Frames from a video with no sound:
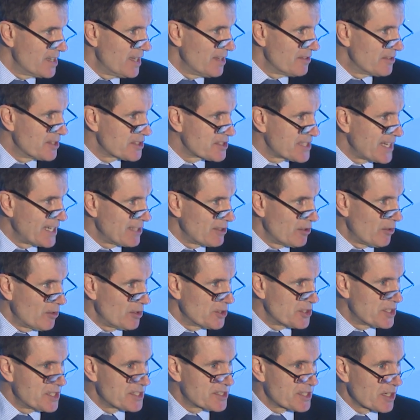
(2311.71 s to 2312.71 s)
that
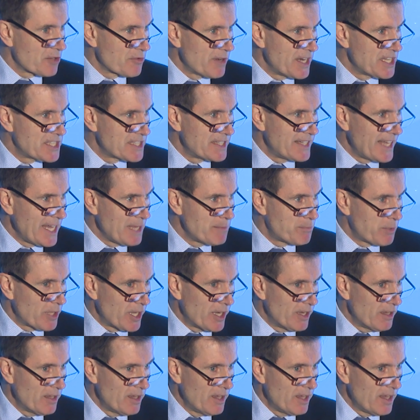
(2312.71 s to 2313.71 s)
technology is a great enabler,